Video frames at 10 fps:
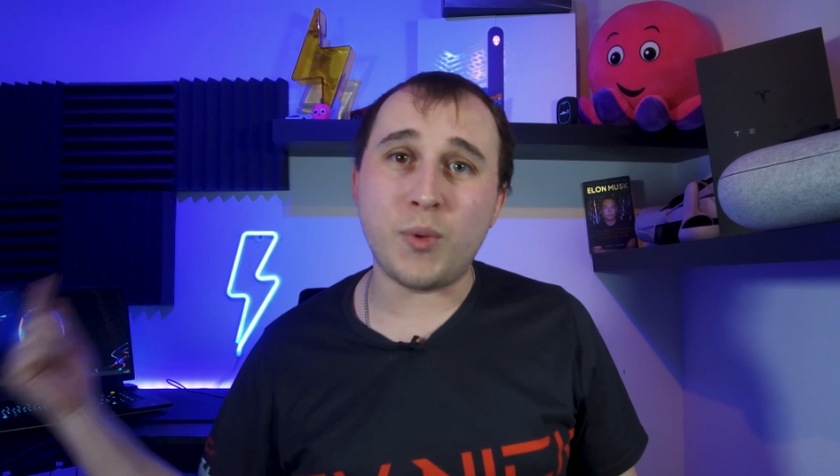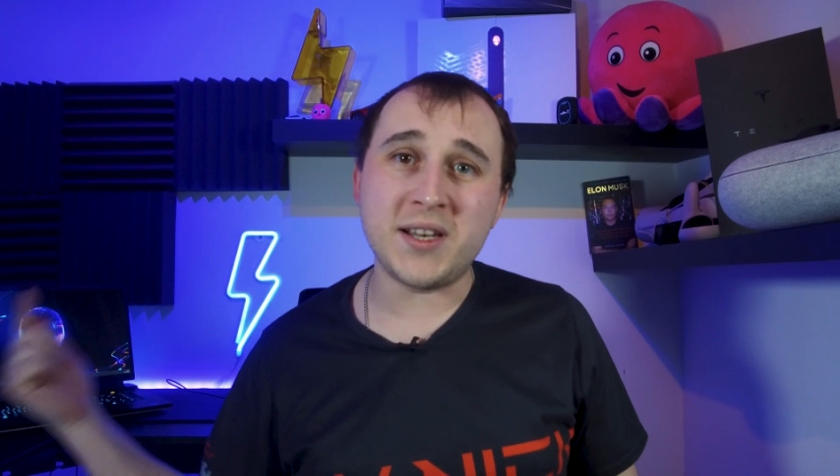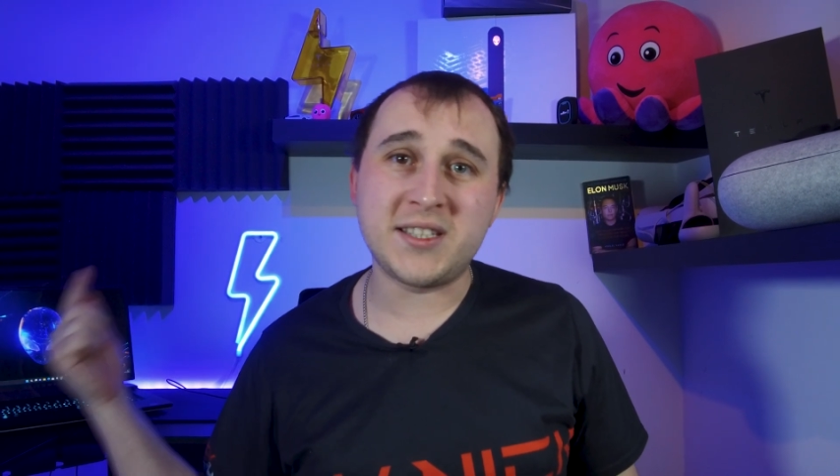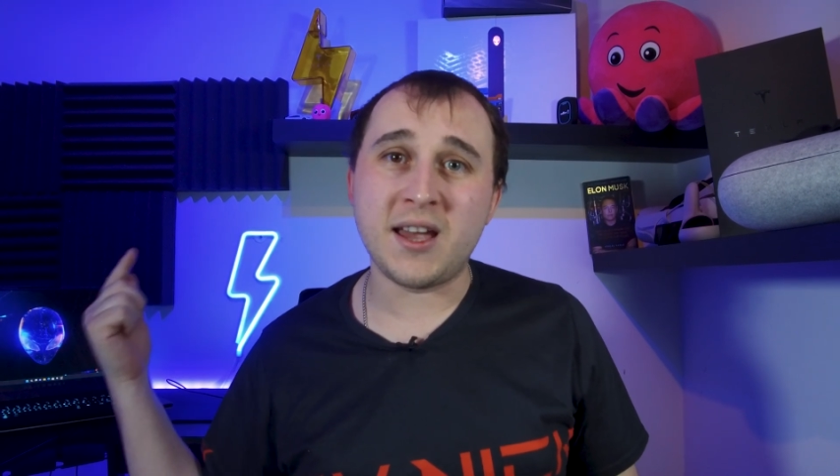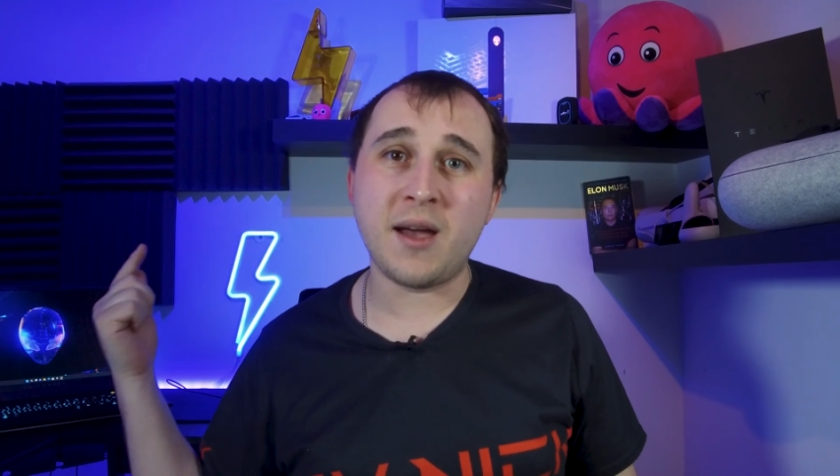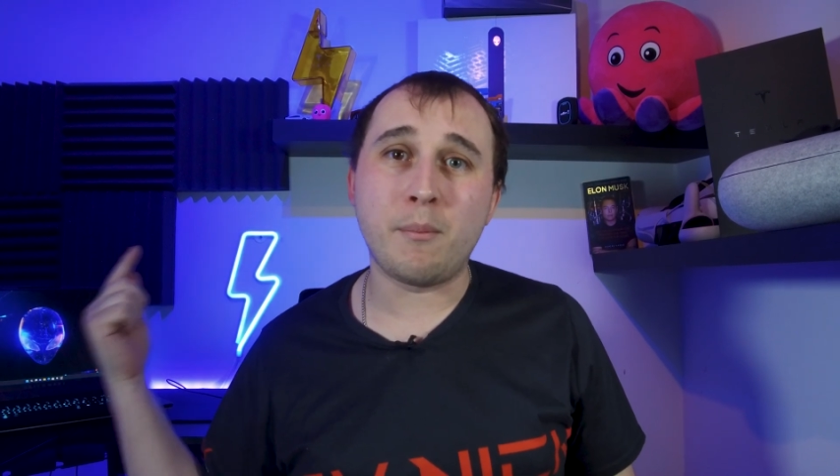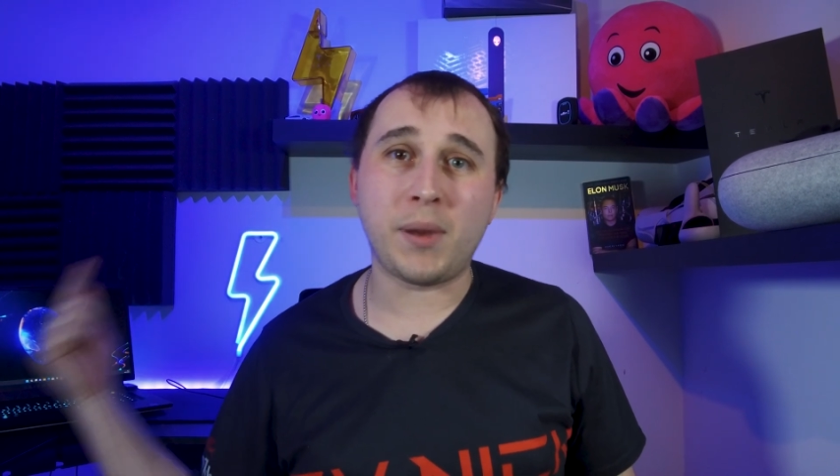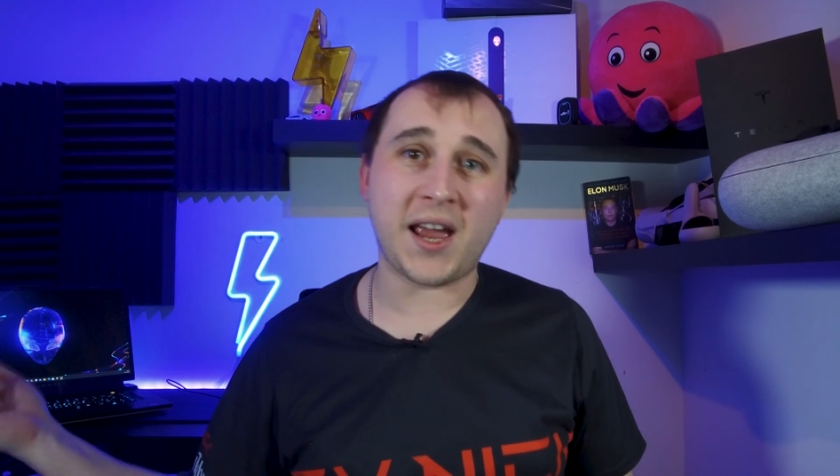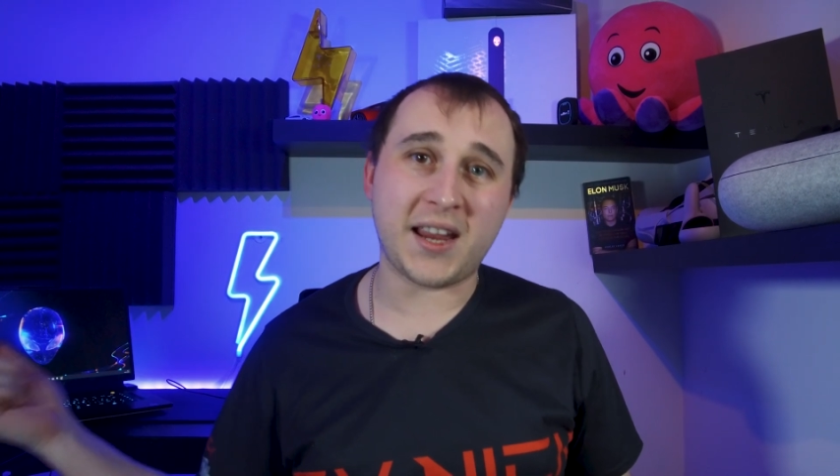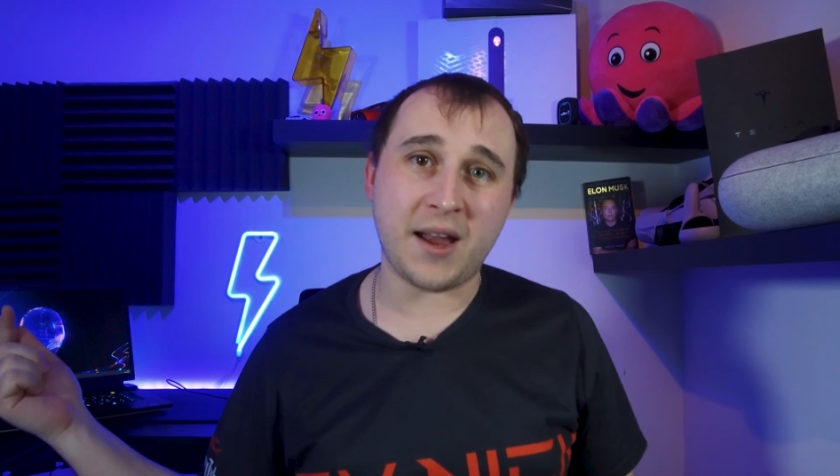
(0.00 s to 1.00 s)
winter
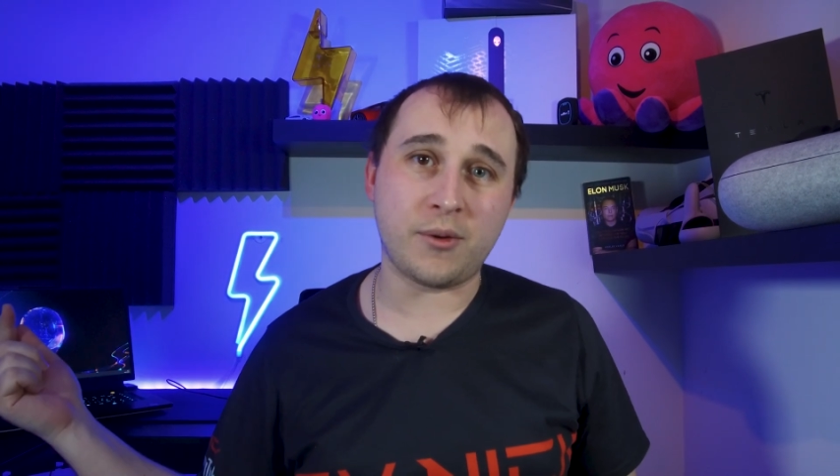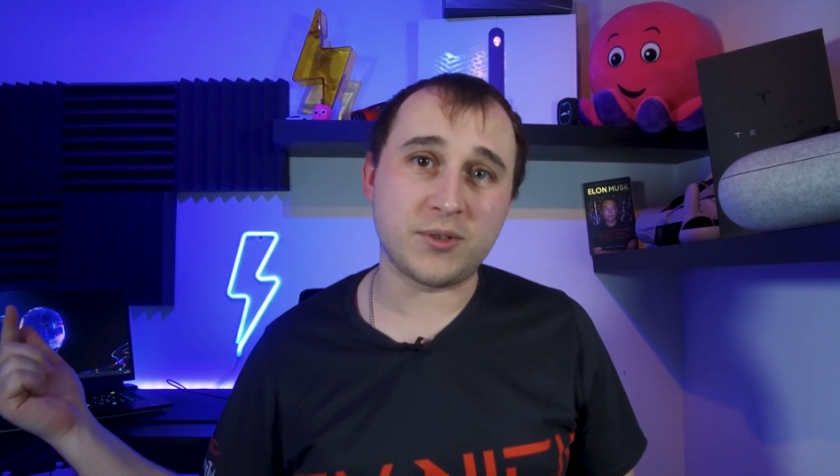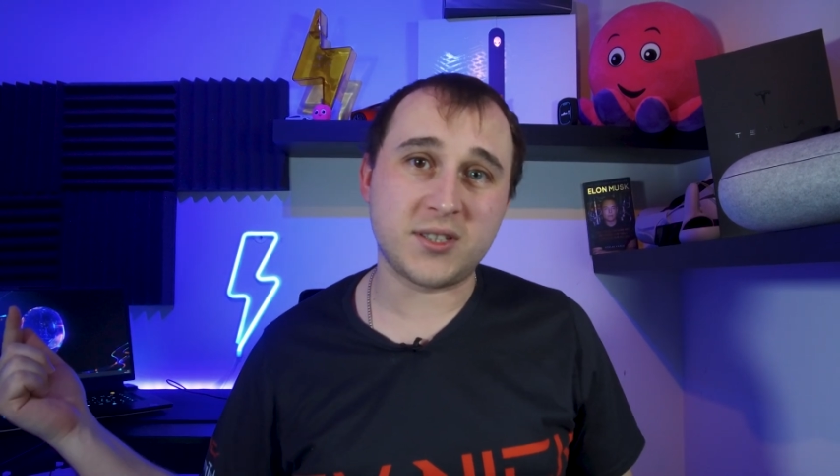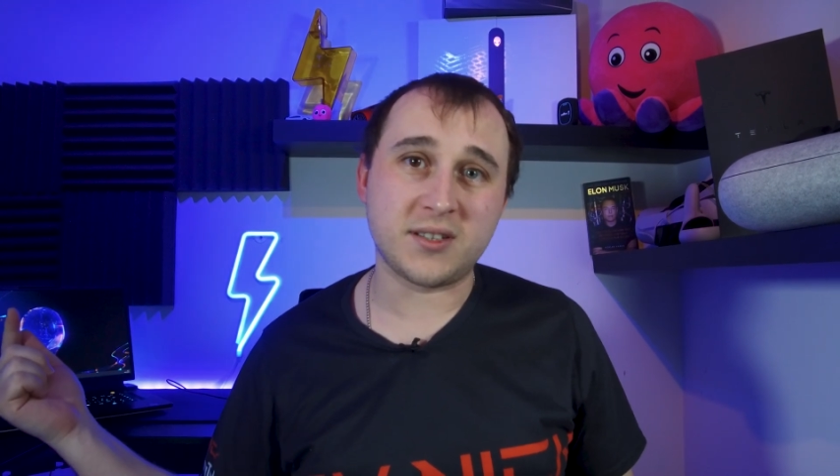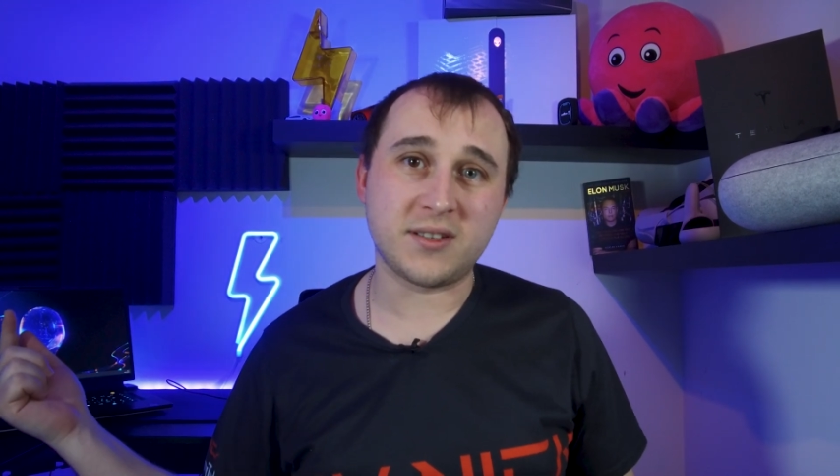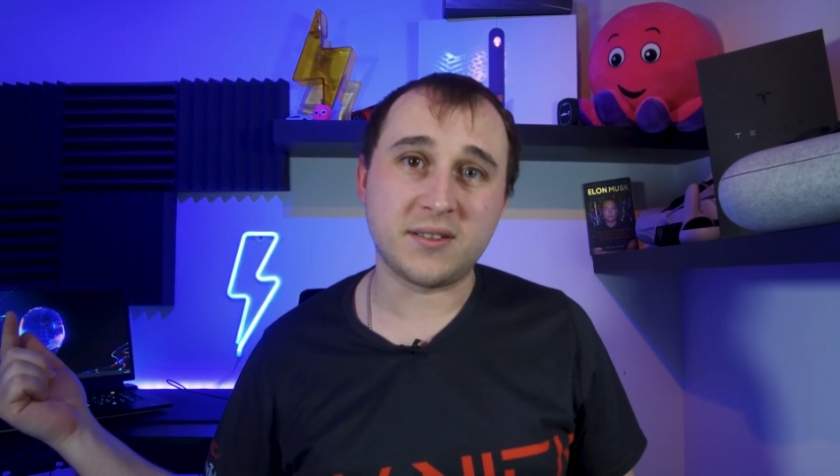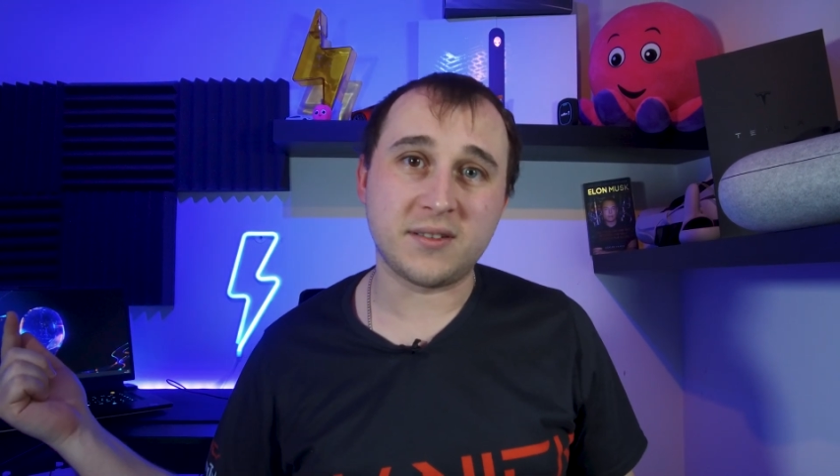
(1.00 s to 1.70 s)
blackouts.